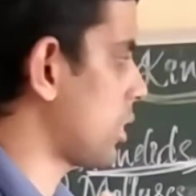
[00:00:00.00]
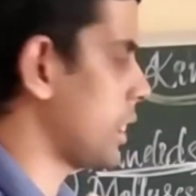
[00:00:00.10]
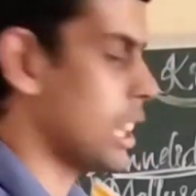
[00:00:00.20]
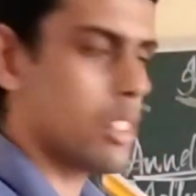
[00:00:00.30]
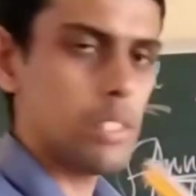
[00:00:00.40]

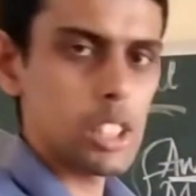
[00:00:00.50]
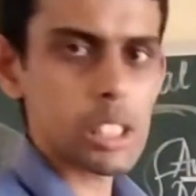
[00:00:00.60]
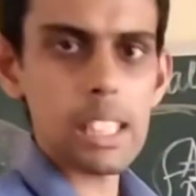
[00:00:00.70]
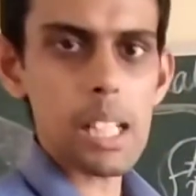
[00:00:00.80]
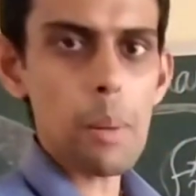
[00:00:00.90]
the
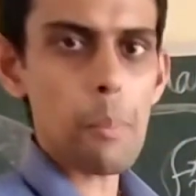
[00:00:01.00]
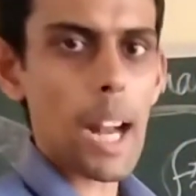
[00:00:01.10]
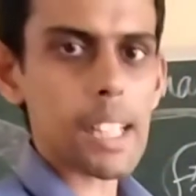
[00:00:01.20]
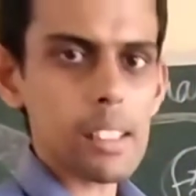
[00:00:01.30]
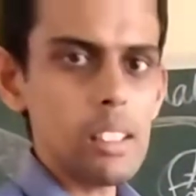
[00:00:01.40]
evolutionary
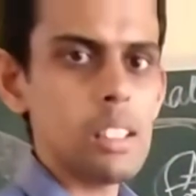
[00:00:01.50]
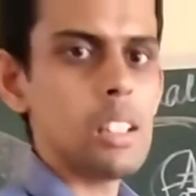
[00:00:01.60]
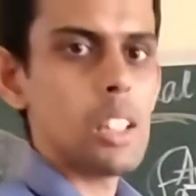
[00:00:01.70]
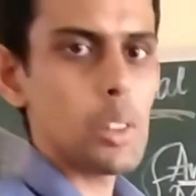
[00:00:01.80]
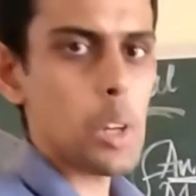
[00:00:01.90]
pattern,
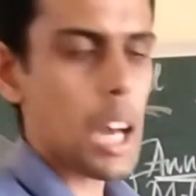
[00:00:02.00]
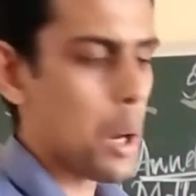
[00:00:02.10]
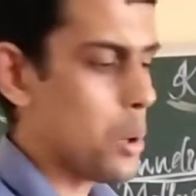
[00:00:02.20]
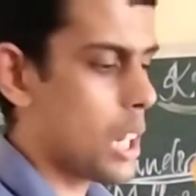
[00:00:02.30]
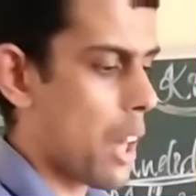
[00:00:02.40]
you
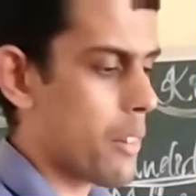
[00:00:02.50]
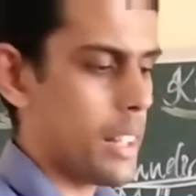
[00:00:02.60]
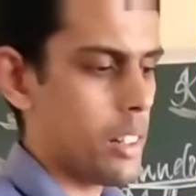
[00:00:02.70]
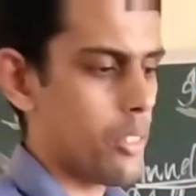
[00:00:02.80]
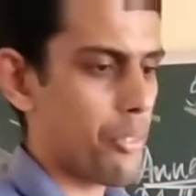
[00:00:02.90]
have
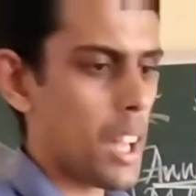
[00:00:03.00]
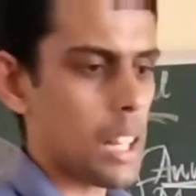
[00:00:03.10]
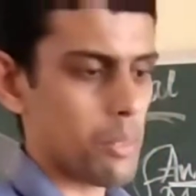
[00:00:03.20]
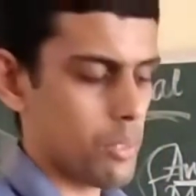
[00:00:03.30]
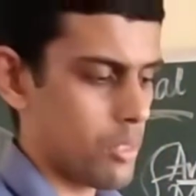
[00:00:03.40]
11
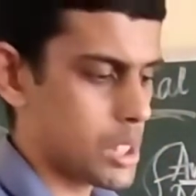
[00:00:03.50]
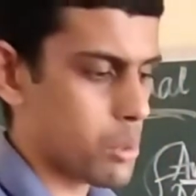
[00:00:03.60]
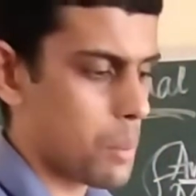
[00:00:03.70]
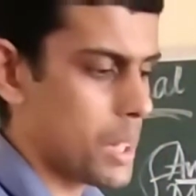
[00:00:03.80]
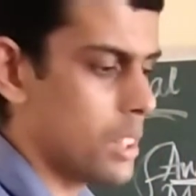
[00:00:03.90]
phyla, which
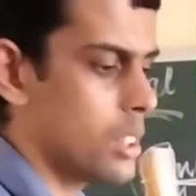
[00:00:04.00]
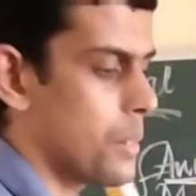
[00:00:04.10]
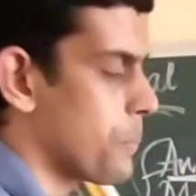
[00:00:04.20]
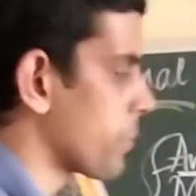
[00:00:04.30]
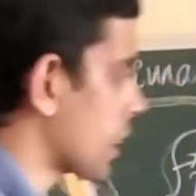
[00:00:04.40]
will be
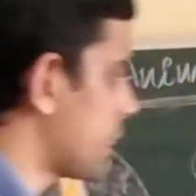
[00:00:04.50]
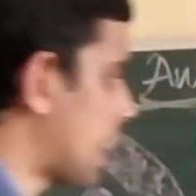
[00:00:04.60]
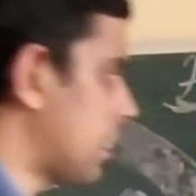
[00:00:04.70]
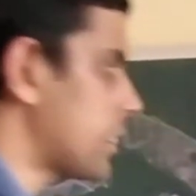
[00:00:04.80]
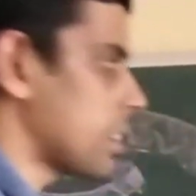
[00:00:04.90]

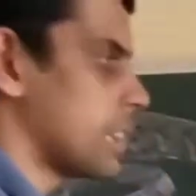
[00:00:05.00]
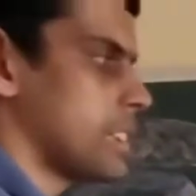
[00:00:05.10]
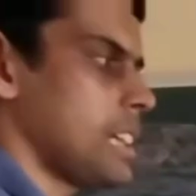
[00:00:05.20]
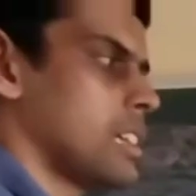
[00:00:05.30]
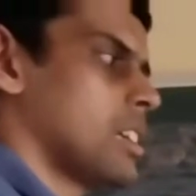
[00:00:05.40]
dealt in
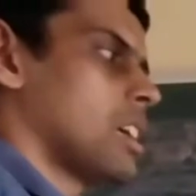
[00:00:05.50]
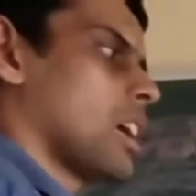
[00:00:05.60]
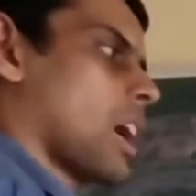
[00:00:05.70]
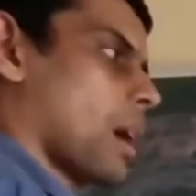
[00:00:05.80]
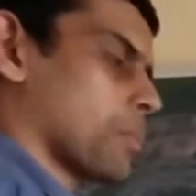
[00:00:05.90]

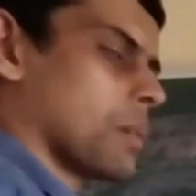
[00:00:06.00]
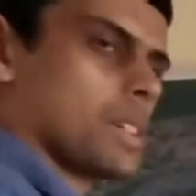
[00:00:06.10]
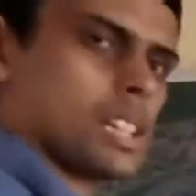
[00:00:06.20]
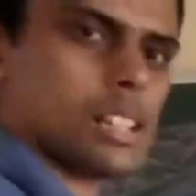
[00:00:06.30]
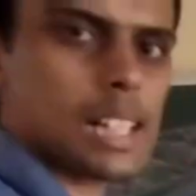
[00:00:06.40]
the
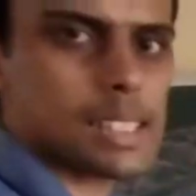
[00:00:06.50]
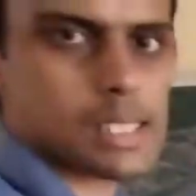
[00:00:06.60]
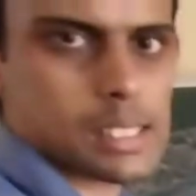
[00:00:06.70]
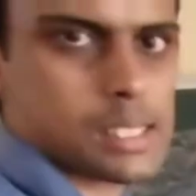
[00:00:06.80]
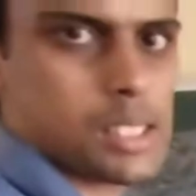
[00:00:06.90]
upcoming
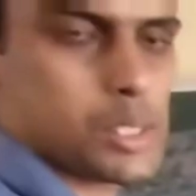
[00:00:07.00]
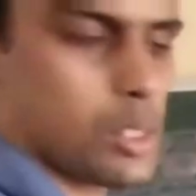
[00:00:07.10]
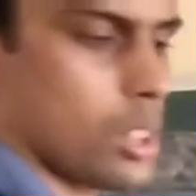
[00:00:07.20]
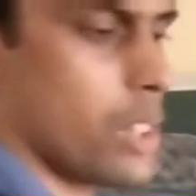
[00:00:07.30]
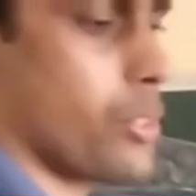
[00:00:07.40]
classes.
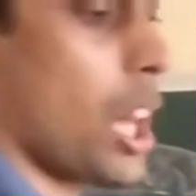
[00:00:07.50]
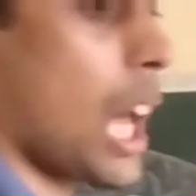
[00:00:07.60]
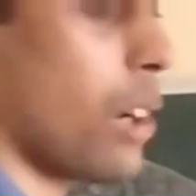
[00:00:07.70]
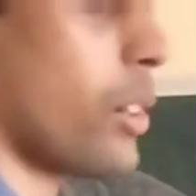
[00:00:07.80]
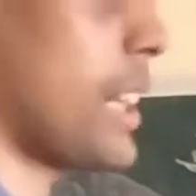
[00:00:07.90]
So if you
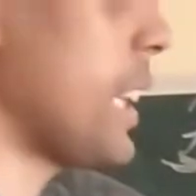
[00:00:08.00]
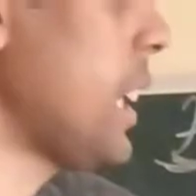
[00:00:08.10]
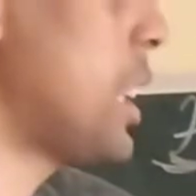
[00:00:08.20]
have any